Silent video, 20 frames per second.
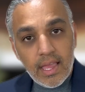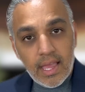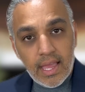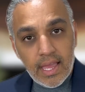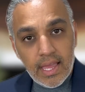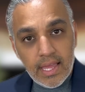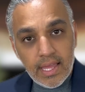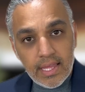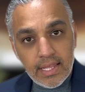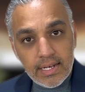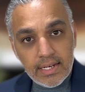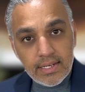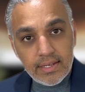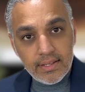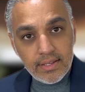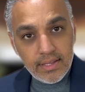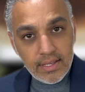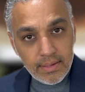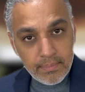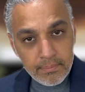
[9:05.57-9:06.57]
and
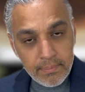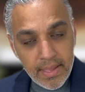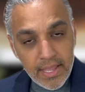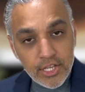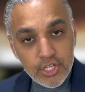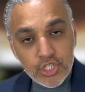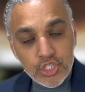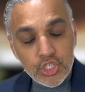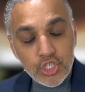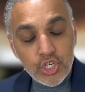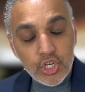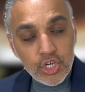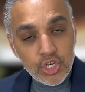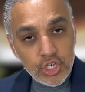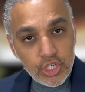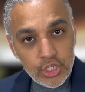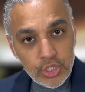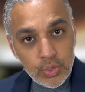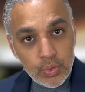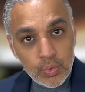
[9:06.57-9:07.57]
make sure
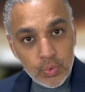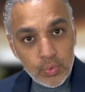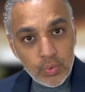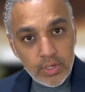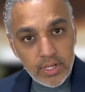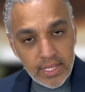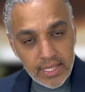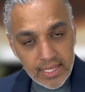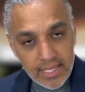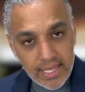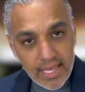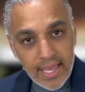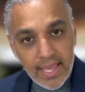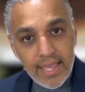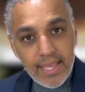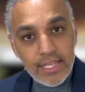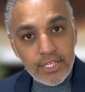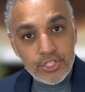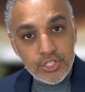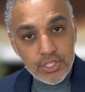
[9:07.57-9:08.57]
you
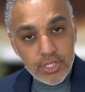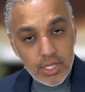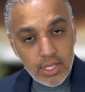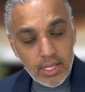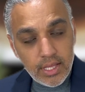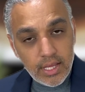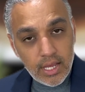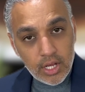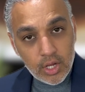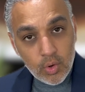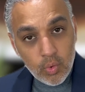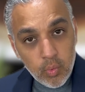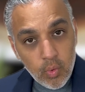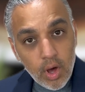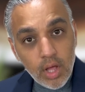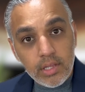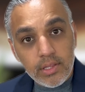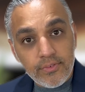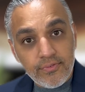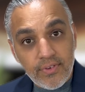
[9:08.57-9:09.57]
engage a
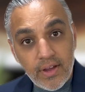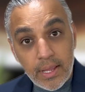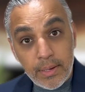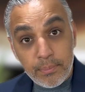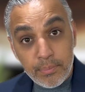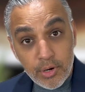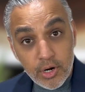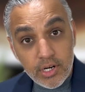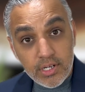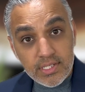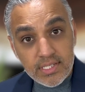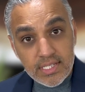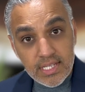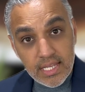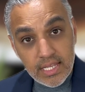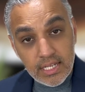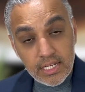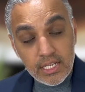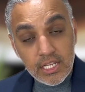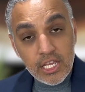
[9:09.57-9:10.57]
qualified
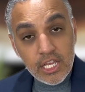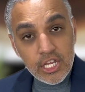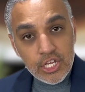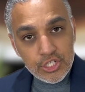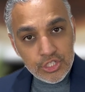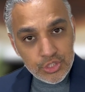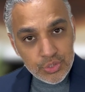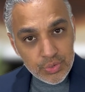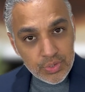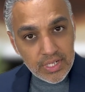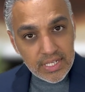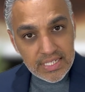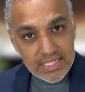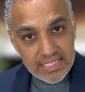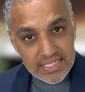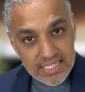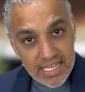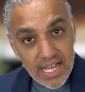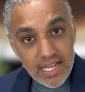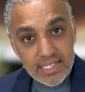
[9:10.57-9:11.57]
person to
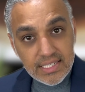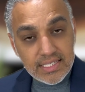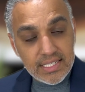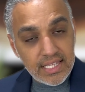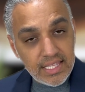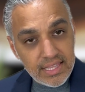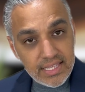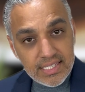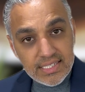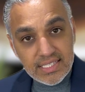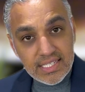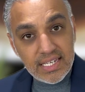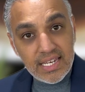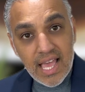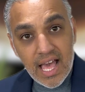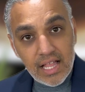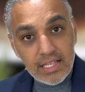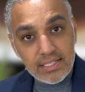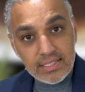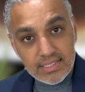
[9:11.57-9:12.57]
conduct this
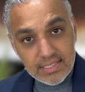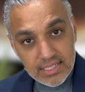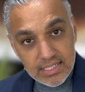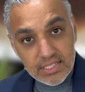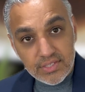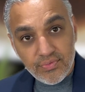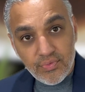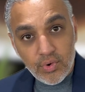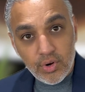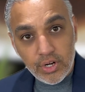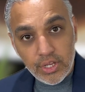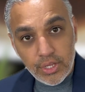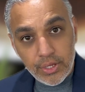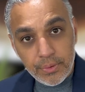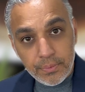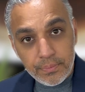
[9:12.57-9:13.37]
analysis for you.